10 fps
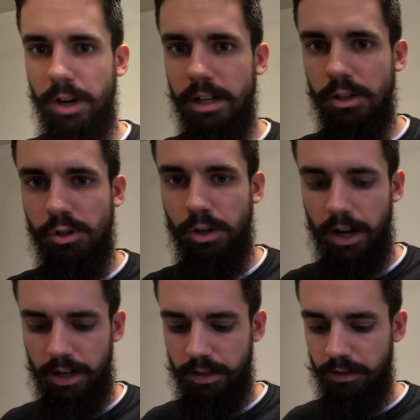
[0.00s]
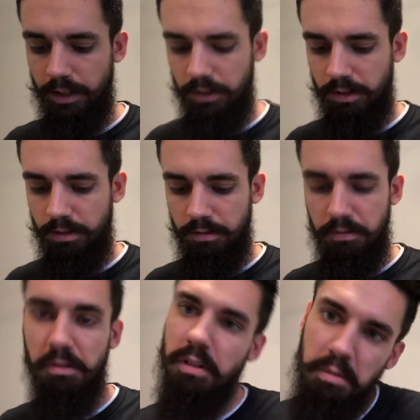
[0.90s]
drainage tray that's
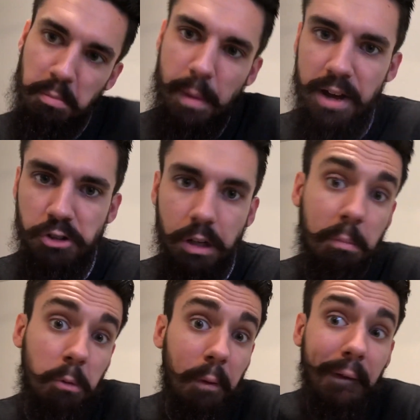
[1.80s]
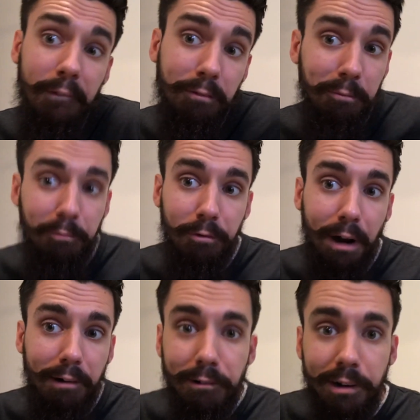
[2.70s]
matching. So that's
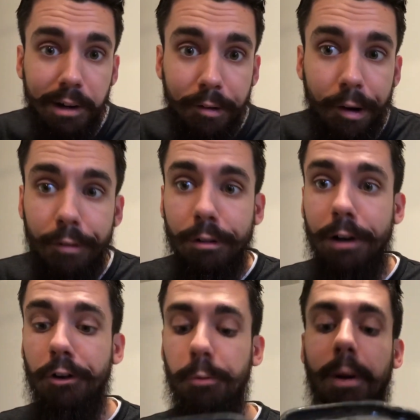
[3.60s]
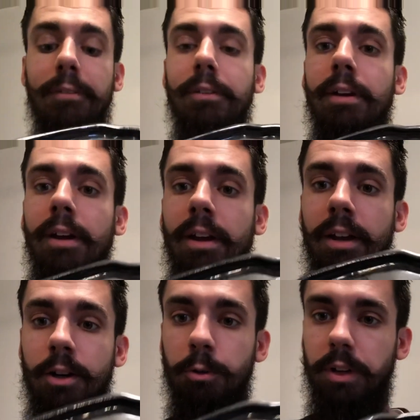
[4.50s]
fancy, fancy.
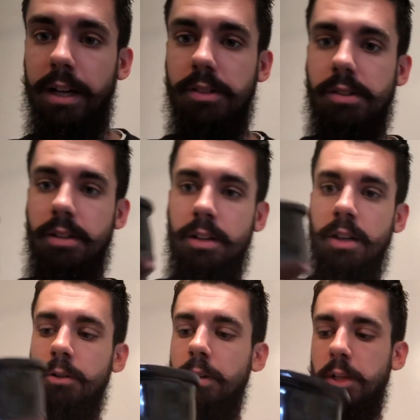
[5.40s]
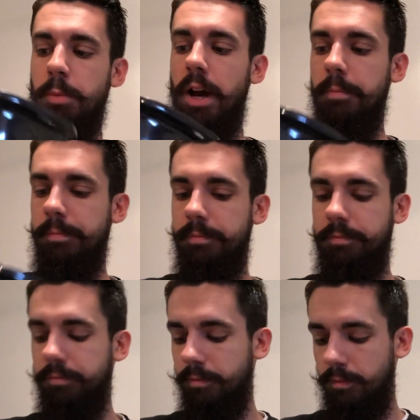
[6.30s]
Real nice pot.
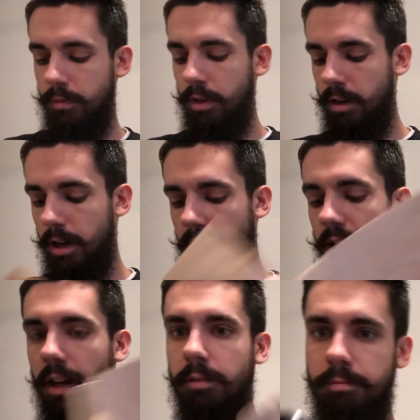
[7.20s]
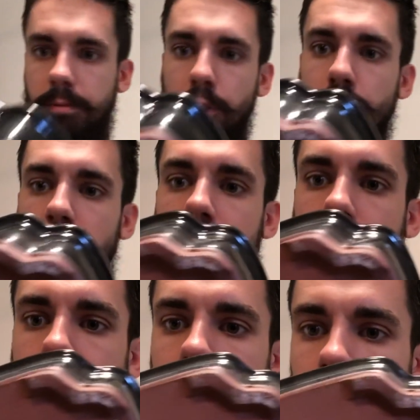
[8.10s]
And again, good
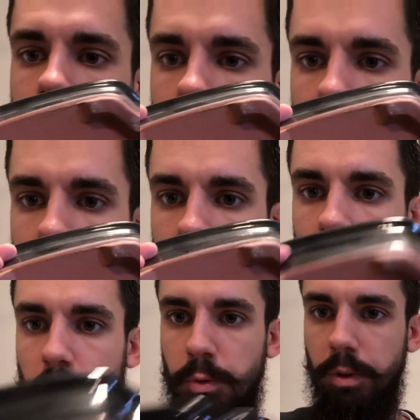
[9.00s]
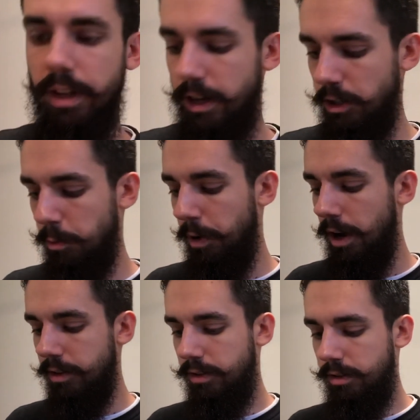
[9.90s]
drainage. You always want that in your
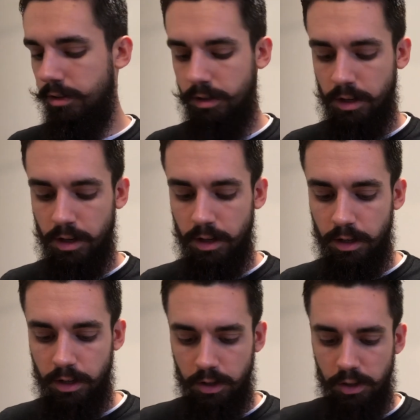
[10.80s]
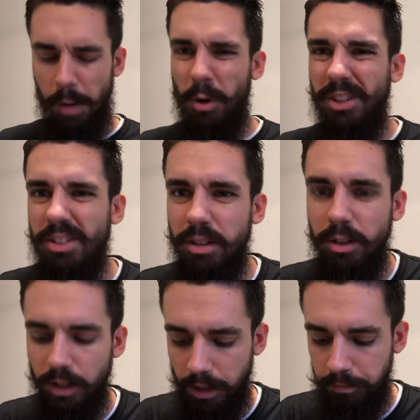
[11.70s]
pots. See, I bought these
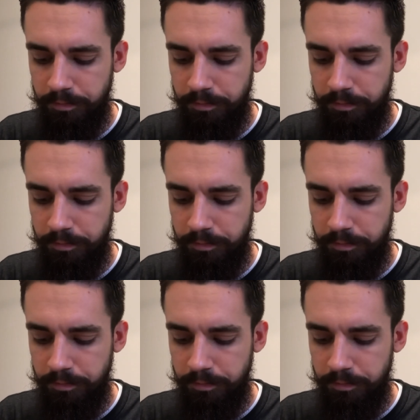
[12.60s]
little